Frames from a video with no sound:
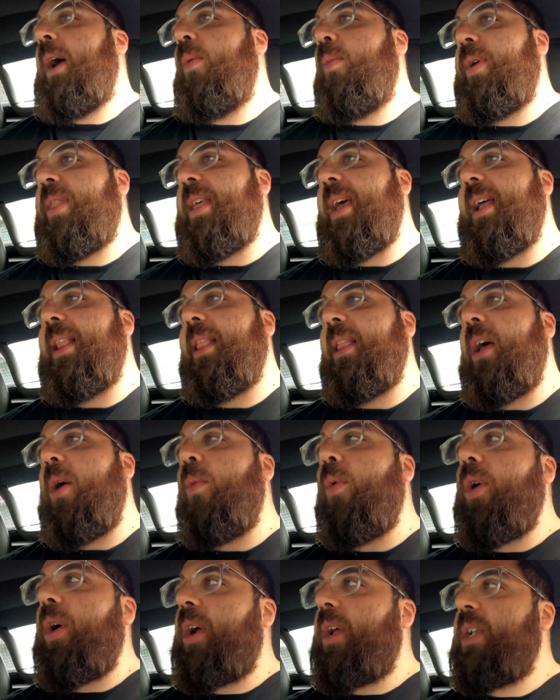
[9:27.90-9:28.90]
with a
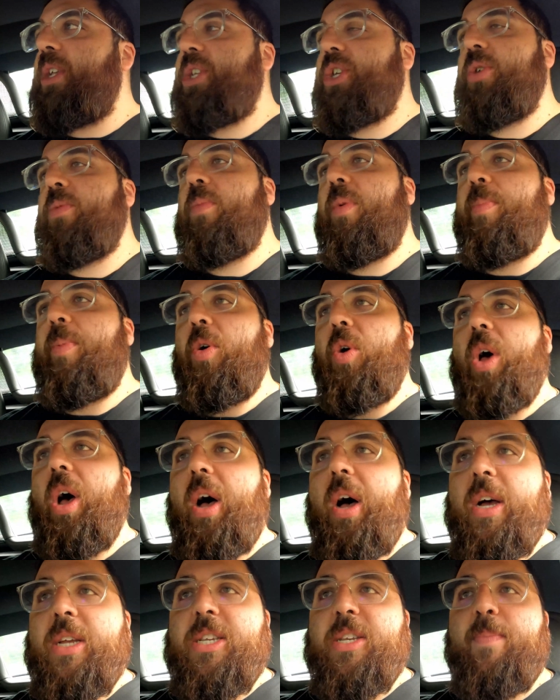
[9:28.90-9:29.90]
lower consumable
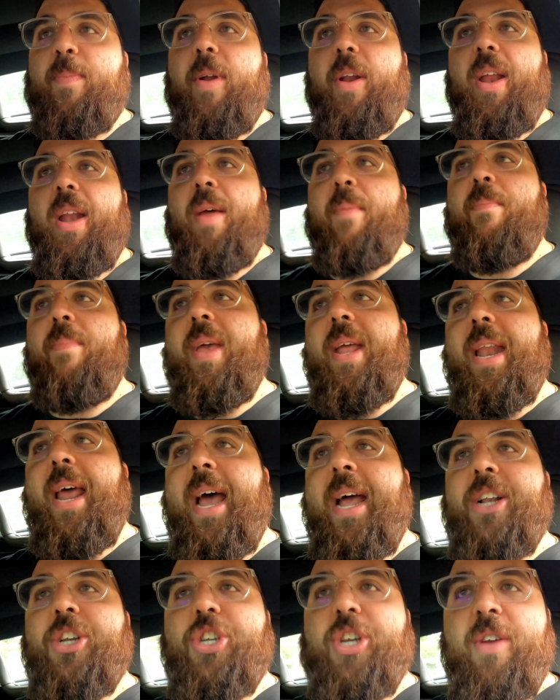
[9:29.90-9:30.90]
cost, but in a
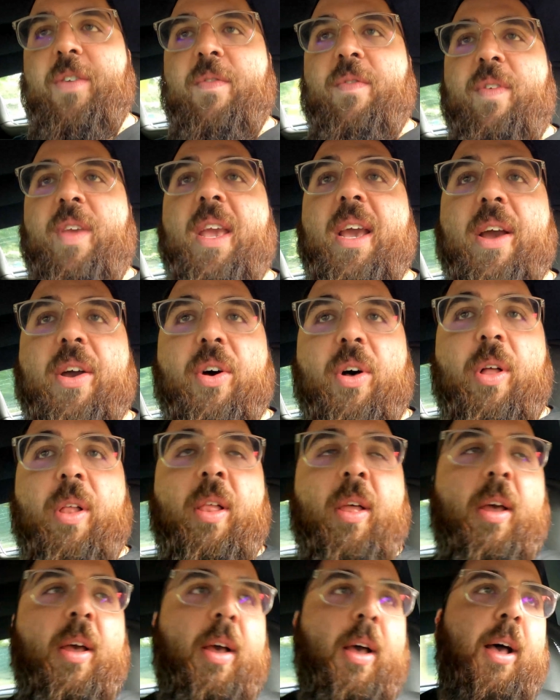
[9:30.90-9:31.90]
mid-engine vehicle.
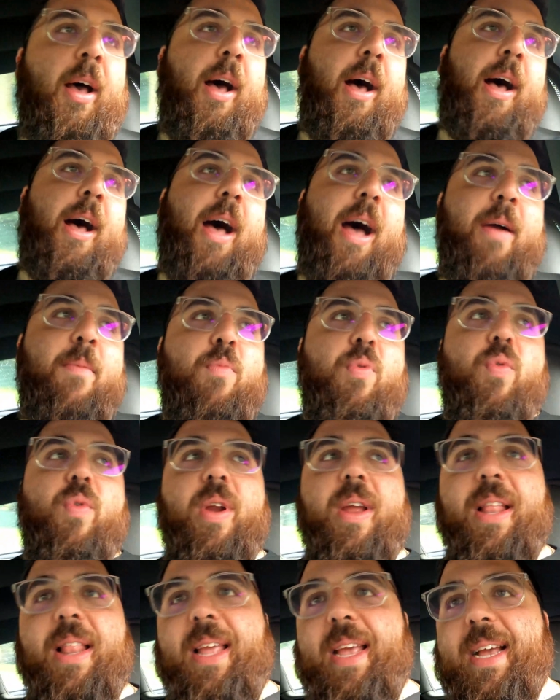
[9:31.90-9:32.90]
I'm
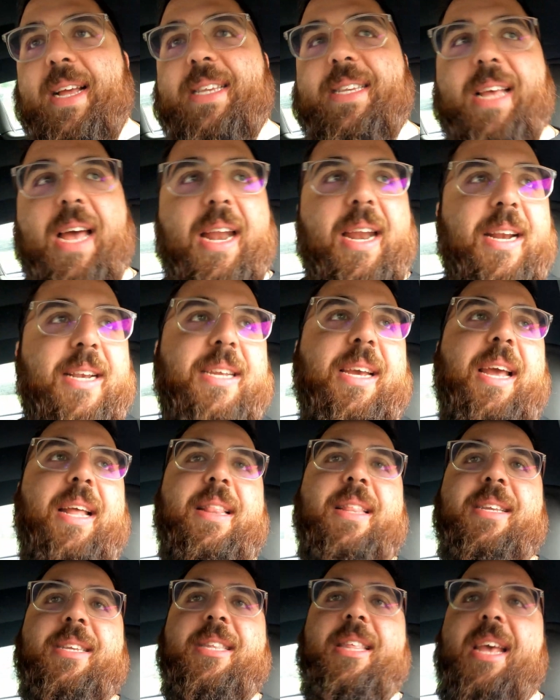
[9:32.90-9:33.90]
really excited to
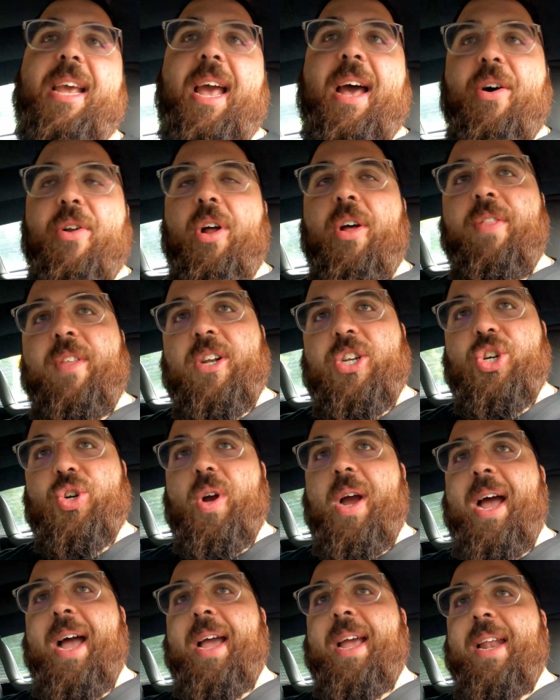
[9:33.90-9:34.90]
get this thing out on the
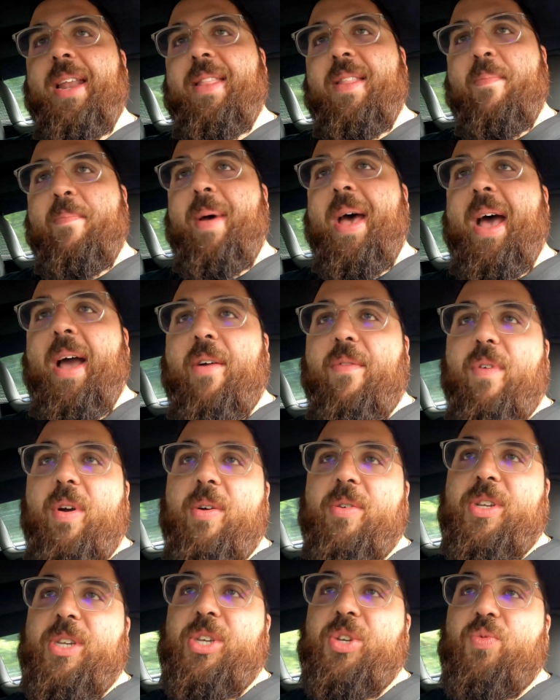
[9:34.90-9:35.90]
track, and in the back
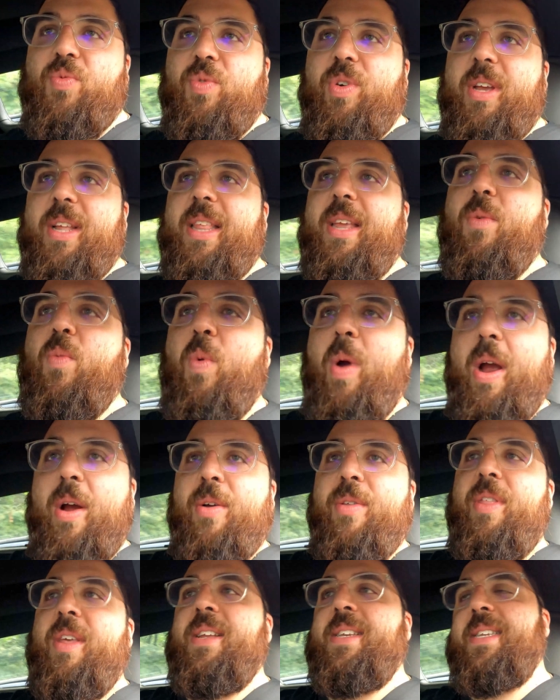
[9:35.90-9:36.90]
roads is really
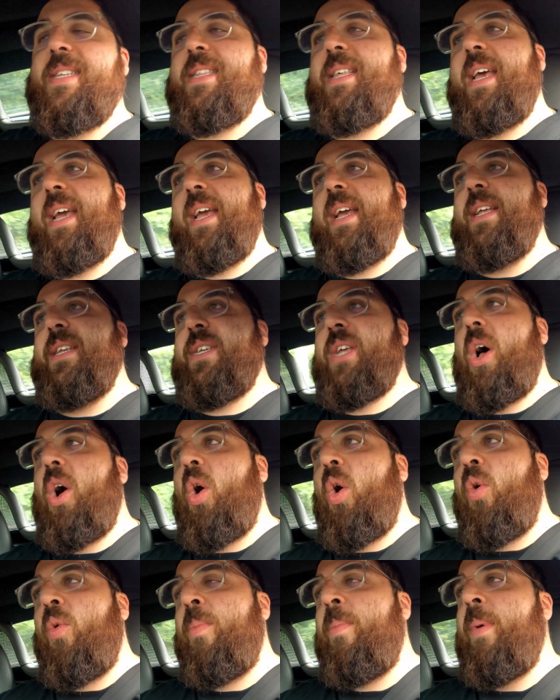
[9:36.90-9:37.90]
where this thing is
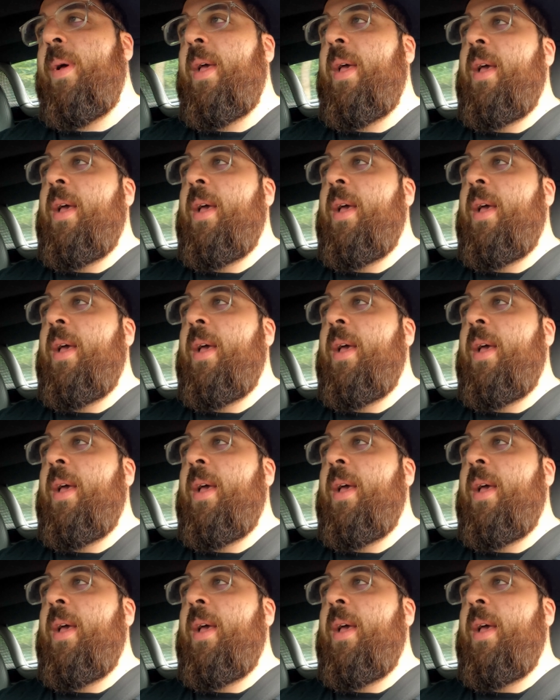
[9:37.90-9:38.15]
home.